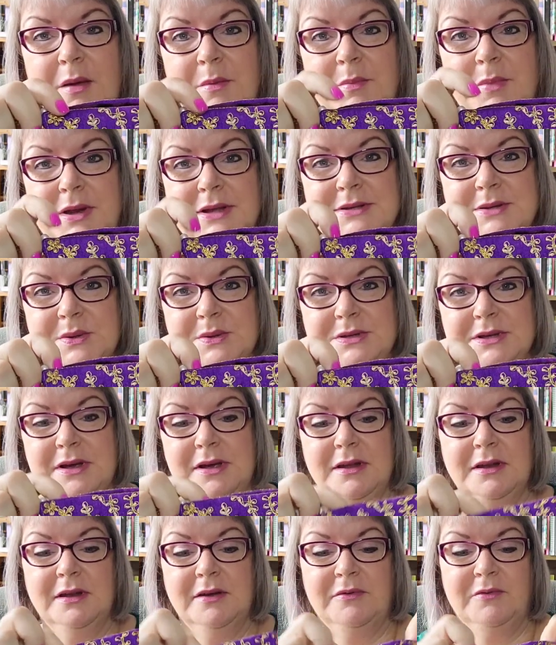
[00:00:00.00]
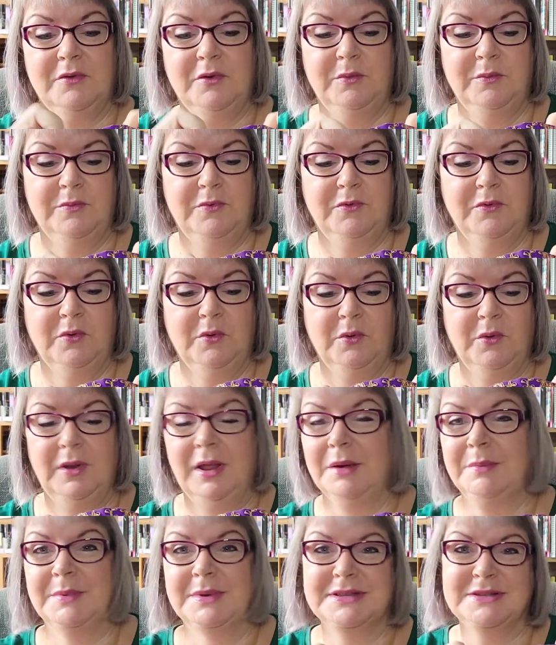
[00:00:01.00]
but it's also got enough room for
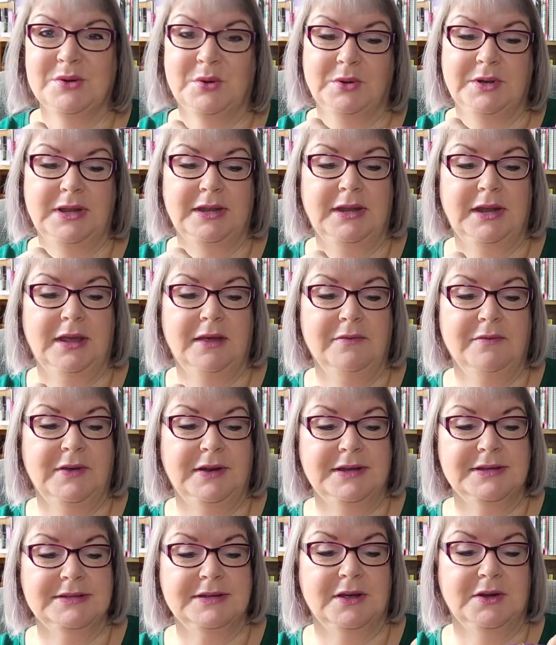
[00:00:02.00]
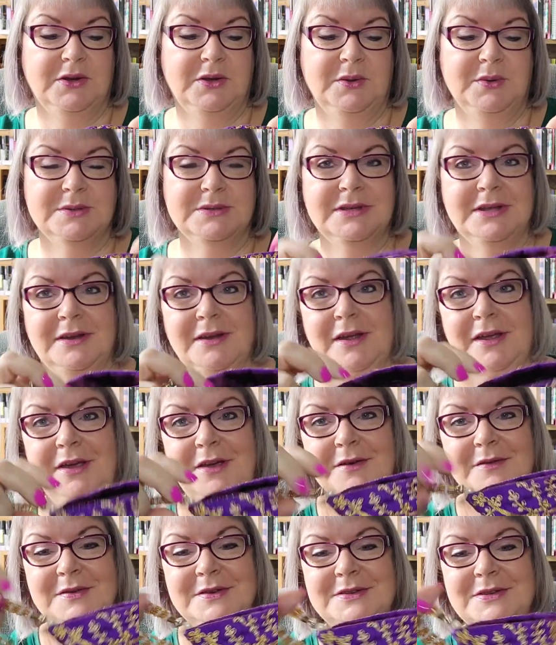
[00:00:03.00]
like my sock knitting if I decide to use it
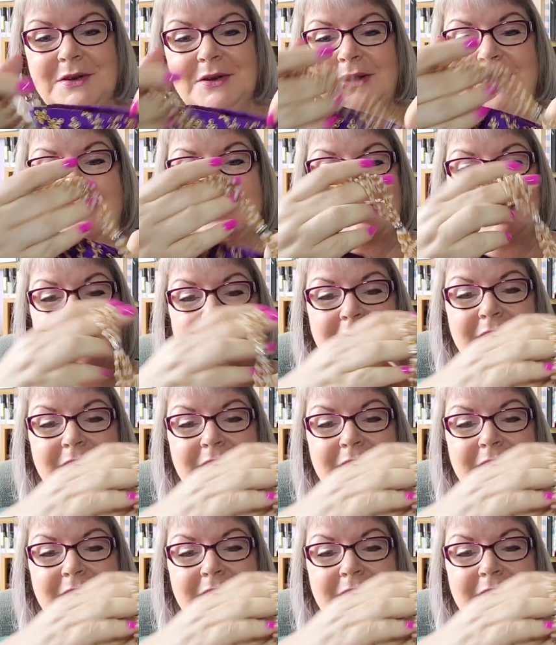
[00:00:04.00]
for sock knitting.